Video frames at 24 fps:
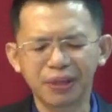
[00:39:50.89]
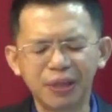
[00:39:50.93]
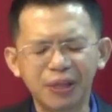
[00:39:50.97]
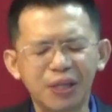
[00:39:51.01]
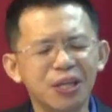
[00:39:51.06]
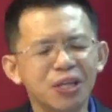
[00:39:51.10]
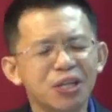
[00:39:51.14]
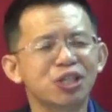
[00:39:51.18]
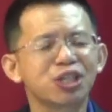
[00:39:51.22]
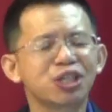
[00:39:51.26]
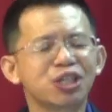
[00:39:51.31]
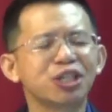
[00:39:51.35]

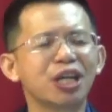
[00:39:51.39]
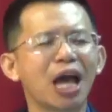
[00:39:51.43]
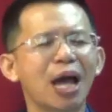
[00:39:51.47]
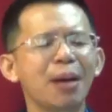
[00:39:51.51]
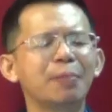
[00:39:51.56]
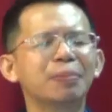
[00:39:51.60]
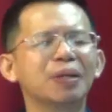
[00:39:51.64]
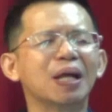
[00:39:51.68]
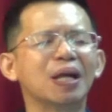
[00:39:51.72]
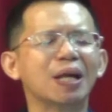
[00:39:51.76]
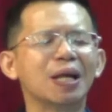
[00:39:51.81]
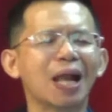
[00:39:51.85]
Teach
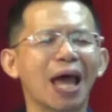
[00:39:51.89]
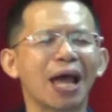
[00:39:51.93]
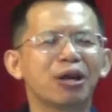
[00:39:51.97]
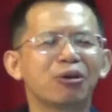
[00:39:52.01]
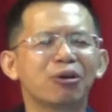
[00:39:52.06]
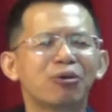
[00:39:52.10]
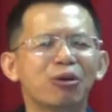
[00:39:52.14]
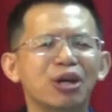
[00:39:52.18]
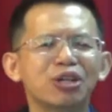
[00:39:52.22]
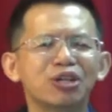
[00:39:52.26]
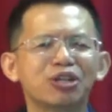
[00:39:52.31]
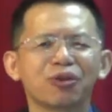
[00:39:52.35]
them the
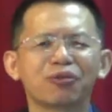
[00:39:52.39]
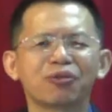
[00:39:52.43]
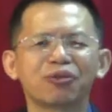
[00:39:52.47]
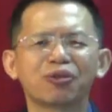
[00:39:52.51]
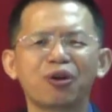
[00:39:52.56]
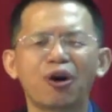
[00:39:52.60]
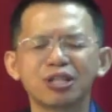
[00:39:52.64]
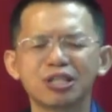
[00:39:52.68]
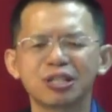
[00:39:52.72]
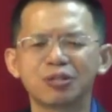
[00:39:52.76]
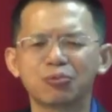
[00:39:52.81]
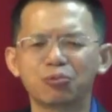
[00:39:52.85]
language of
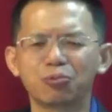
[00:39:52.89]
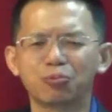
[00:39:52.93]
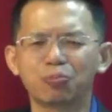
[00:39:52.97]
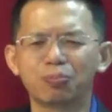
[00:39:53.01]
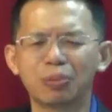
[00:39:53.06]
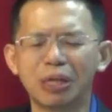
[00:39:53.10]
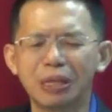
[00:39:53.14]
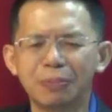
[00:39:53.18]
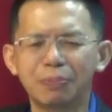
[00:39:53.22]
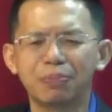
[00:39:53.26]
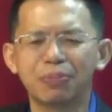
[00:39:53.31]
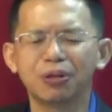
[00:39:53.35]
God's
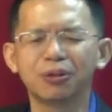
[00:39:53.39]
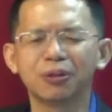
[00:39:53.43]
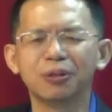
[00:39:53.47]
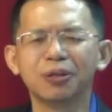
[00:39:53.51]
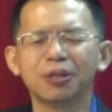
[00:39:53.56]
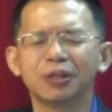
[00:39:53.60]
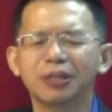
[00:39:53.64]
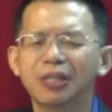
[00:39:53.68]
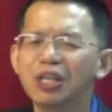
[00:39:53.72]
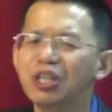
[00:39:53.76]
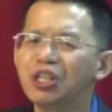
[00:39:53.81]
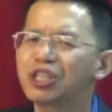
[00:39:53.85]

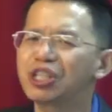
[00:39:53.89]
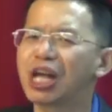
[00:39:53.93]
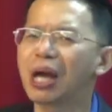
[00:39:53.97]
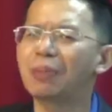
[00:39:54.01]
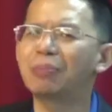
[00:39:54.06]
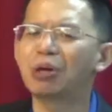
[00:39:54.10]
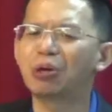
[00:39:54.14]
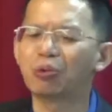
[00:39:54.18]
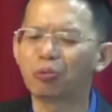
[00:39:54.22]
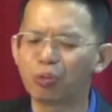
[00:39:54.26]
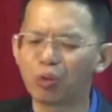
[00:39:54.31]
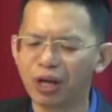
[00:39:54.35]
people. Teach
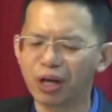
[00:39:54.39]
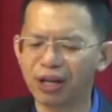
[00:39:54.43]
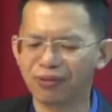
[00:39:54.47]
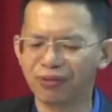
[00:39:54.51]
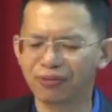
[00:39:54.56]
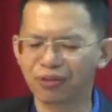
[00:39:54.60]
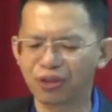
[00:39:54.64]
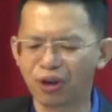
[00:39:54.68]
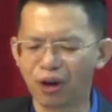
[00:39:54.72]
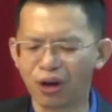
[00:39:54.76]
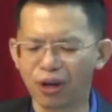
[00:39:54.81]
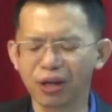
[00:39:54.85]
them the word
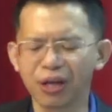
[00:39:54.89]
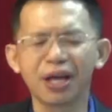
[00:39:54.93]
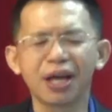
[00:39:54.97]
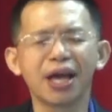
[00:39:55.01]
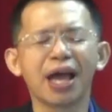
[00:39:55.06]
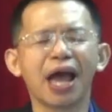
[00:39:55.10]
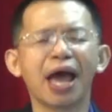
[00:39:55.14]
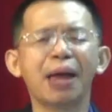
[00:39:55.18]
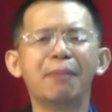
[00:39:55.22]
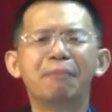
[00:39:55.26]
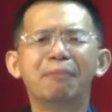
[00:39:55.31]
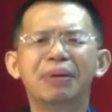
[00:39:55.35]
of God,
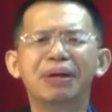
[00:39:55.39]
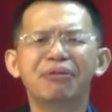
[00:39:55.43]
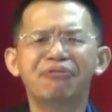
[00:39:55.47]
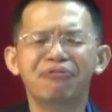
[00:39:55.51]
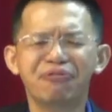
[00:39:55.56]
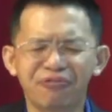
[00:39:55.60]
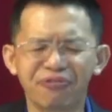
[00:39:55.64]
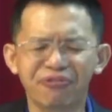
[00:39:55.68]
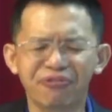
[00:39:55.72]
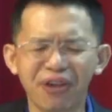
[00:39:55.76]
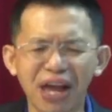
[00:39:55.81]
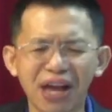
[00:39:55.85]
and be
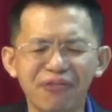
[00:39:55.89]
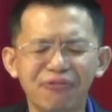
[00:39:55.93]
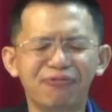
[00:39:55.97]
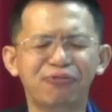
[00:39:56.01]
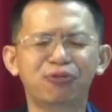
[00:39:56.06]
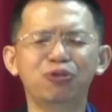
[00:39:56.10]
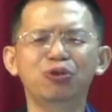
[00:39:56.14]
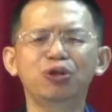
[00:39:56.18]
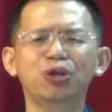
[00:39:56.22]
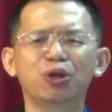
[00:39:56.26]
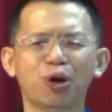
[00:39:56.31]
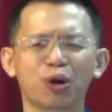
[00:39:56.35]

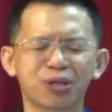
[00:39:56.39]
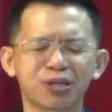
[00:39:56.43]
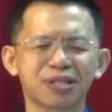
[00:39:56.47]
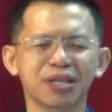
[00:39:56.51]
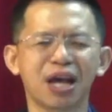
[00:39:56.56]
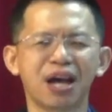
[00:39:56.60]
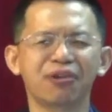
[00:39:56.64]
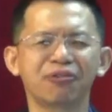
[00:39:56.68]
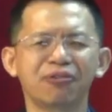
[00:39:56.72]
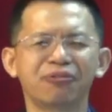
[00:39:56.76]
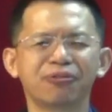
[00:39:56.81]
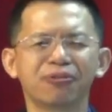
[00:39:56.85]
faithful
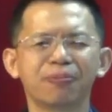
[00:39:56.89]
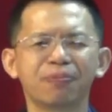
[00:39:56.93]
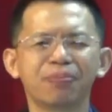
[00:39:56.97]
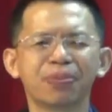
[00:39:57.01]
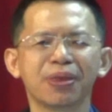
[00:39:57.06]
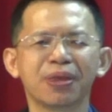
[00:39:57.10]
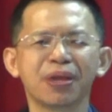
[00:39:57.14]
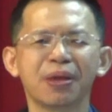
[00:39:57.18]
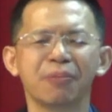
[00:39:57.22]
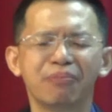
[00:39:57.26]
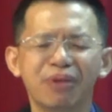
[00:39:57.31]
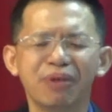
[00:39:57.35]
yourself.
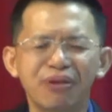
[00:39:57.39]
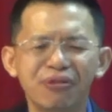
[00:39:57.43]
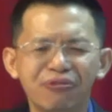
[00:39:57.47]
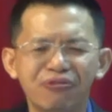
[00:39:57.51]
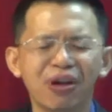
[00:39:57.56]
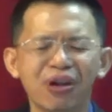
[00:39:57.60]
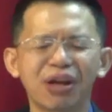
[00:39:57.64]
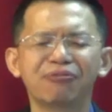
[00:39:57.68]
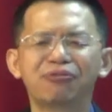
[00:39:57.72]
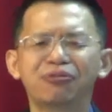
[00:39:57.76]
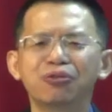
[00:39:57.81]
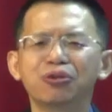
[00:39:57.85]
Be
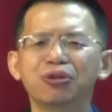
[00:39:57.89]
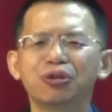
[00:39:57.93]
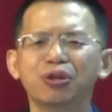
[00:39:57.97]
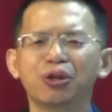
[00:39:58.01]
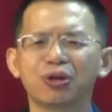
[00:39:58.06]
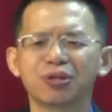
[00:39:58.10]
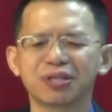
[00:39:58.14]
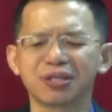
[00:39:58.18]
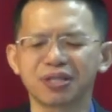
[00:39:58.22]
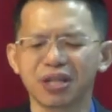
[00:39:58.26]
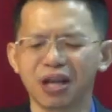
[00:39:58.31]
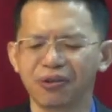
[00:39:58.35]
faithful
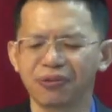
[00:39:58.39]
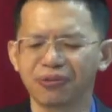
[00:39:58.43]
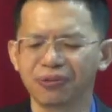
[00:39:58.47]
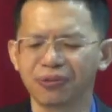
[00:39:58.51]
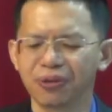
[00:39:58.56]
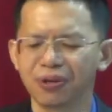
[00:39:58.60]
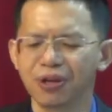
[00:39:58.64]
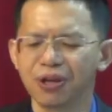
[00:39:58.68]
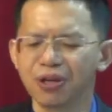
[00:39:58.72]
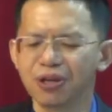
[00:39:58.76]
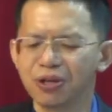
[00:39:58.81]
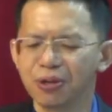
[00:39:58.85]
yourself.
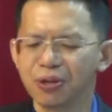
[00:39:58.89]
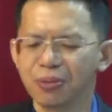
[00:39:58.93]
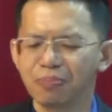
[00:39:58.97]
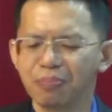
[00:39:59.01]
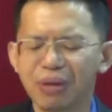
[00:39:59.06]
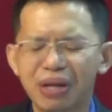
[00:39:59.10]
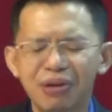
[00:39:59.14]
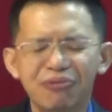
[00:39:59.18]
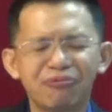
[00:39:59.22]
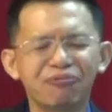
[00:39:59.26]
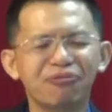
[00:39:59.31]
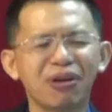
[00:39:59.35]

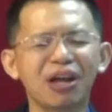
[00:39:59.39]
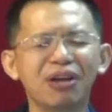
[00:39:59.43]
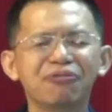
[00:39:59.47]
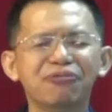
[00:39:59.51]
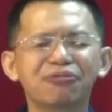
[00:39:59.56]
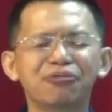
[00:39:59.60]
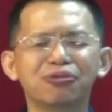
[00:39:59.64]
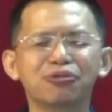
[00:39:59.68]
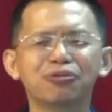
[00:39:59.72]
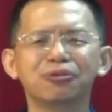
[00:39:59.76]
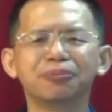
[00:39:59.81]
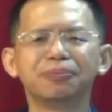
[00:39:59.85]
Be
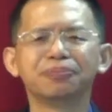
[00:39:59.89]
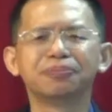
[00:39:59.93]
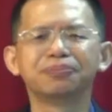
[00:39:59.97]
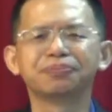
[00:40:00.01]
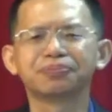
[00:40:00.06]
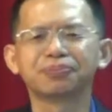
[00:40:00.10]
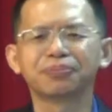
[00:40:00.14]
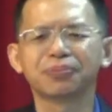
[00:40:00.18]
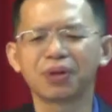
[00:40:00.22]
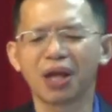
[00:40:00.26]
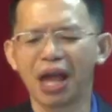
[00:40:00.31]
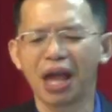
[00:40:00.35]
faithful
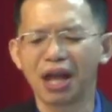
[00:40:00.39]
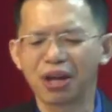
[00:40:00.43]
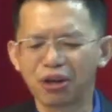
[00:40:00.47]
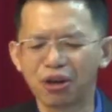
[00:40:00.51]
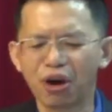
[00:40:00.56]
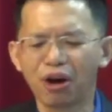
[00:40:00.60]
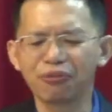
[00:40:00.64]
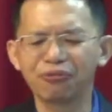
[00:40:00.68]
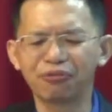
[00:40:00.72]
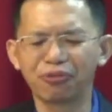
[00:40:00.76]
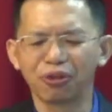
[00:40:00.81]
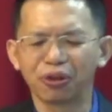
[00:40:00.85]
and
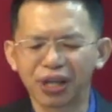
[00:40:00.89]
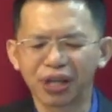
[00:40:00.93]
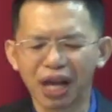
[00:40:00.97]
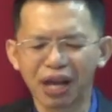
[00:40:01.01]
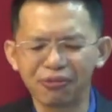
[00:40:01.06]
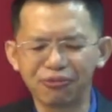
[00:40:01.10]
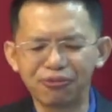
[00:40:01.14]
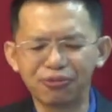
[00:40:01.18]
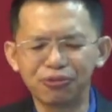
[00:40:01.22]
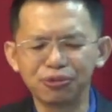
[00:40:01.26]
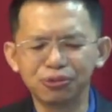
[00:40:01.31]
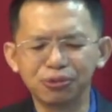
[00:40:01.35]
not
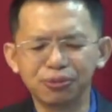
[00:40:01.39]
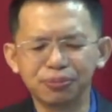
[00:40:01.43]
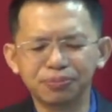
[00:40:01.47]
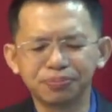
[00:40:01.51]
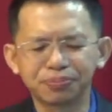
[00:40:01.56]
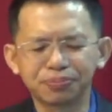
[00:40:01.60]
forgetful.